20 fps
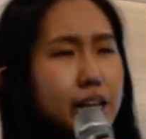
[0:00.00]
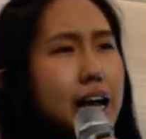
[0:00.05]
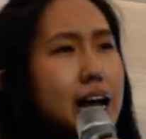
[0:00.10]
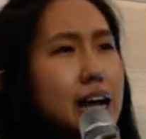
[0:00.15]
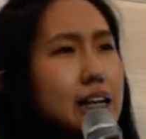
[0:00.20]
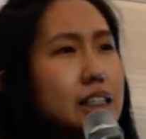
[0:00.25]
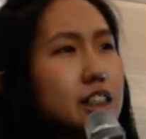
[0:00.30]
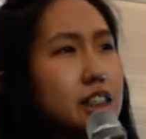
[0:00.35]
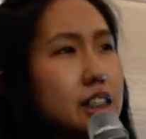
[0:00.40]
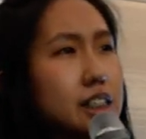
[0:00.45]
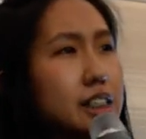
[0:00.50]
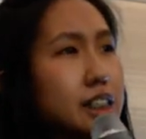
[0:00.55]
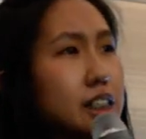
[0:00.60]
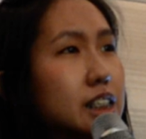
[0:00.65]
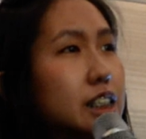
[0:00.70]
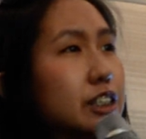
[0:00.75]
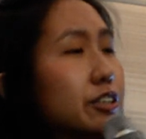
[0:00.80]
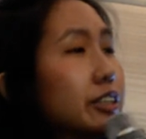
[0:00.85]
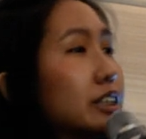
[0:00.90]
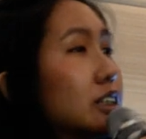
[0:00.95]
Hence,
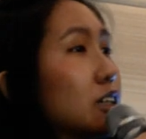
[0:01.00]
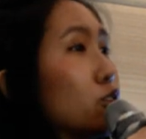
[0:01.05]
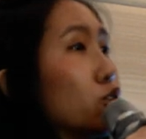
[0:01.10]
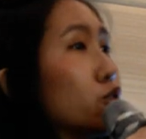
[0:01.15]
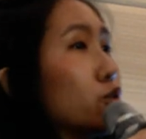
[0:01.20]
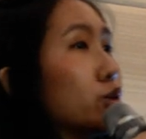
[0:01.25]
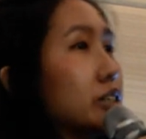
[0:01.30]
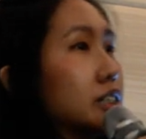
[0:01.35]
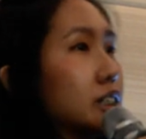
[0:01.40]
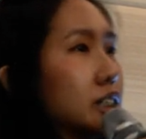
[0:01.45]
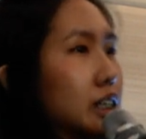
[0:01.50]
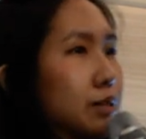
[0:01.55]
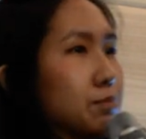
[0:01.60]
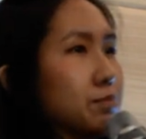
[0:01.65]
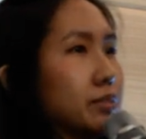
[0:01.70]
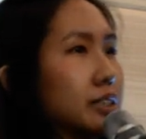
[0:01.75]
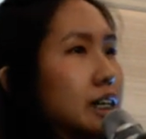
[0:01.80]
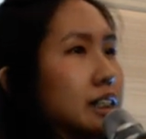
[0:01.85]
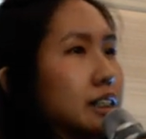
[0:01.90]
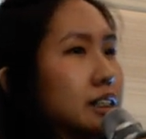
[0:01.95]
considering the local
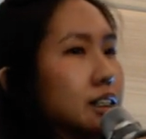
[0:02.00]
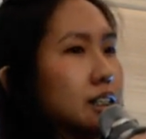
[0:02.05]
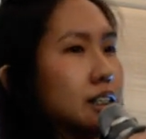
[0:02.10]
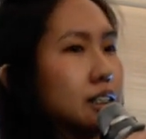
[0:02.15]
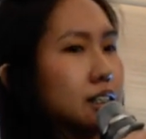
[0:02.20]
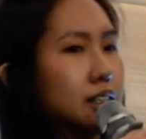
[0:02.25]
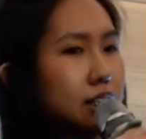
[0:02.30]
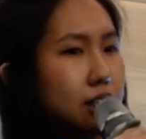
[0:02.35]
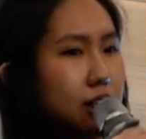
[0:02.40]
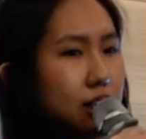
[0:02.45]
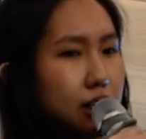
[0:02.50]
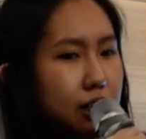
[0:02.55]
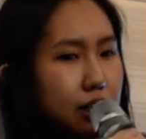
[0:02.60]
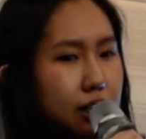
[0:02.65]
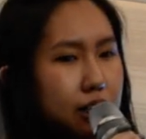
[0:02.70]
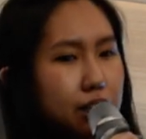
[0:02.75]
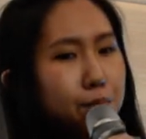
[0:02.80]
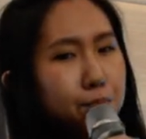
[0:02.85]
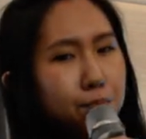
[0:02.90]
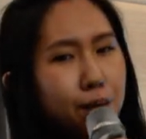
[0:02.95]
circumstances,
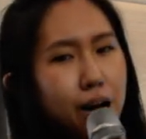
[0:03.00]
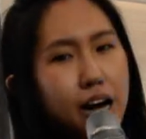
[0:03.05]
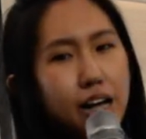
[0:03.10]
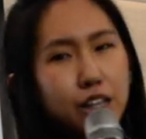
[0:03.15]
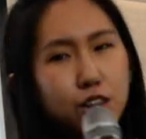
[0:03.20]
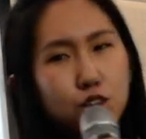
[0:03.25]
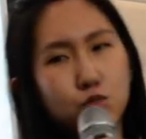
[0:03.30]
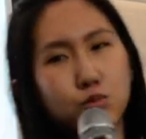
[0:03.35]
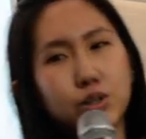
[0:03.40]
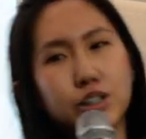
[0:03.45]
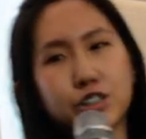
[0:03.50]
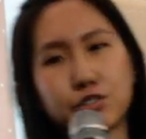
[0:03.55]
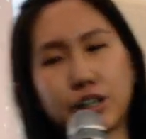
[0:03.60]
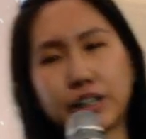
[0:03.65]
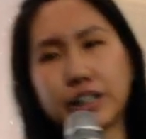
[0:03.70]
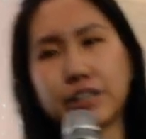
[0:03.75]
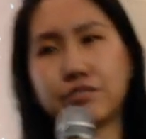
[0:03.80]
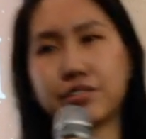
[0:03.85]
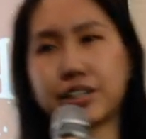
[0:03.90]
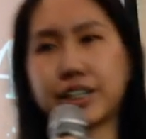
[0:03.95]
the path towards
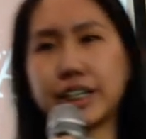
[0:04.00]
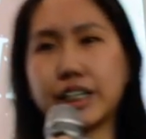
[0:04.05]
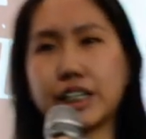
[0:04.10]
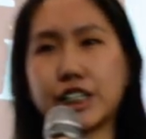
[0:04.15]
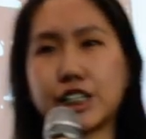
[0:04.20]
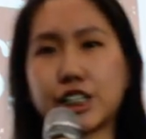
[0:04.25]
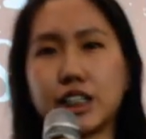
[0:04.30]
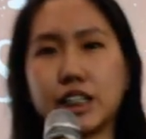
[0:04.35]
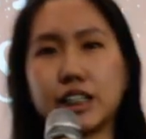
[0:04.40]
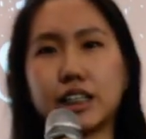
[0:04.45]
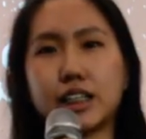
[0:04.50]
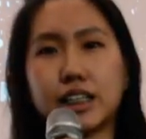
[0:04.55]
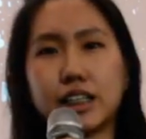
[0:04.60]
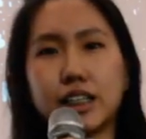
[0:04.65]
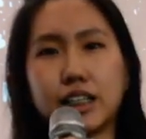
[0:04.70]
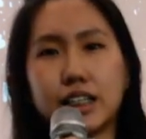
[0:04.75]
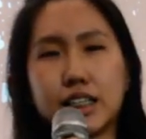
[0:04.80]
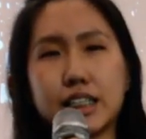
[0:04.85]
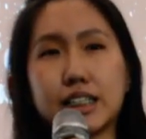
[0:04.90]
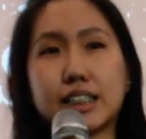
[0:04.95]
ratification
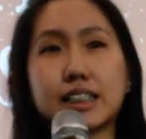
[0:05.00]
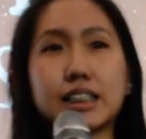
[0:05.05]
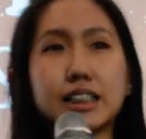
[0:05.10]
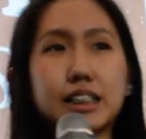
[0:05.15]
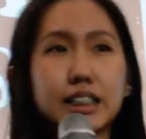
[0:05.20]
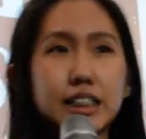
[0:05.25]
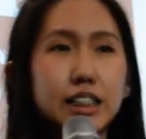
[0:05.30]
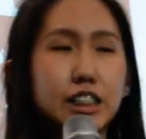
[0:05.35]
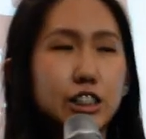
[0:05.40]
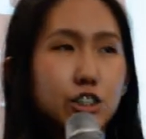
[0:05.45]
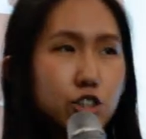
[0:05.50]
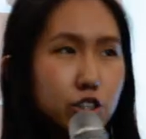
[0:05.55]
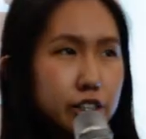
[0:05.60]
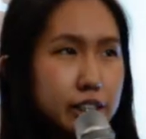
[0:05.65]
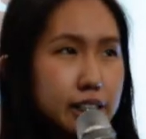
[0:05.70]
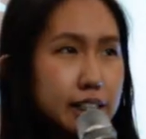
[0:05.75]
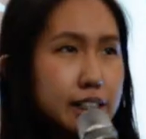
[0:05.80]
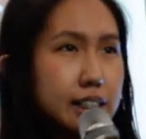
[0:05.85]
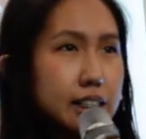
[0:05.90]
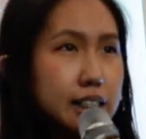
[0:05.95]
is indeed not
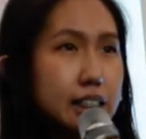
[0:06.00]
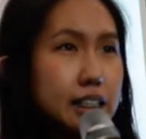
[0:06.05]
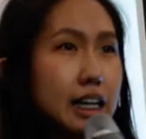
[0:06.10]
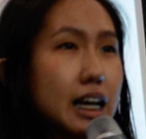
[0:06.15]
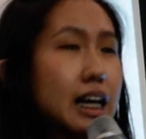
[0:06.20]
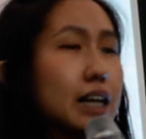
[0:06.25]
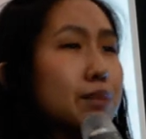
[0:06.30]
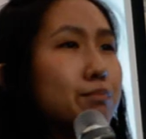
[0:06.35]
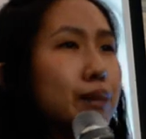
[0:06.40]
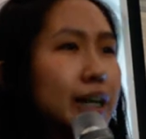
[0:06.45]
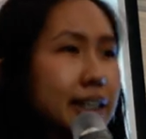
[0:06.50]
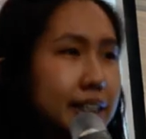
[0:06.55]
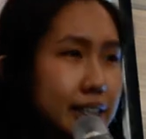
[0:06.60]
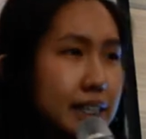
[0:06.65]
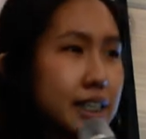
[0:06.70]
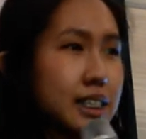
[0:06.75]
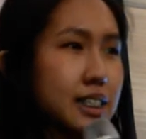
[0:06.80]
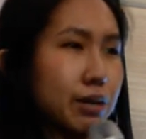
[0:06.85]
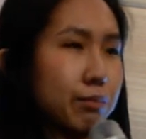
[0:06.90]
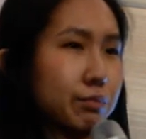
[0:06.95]
easy and might
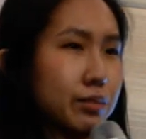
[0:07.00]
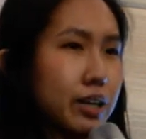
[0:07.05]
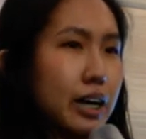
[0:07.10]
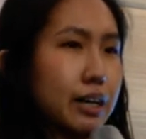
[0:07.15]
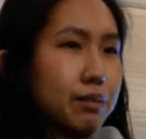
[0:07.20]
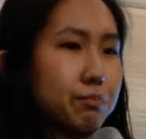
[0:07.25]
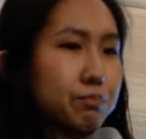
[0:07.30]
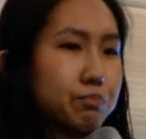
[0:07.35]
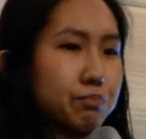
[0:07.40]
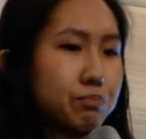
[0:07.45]
take some time.